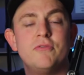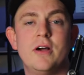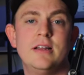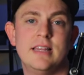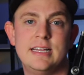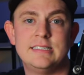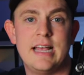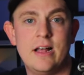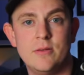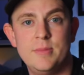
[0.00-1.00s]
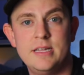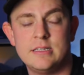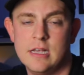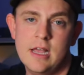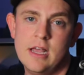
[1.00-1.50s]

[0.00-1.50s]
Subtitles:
front lens element,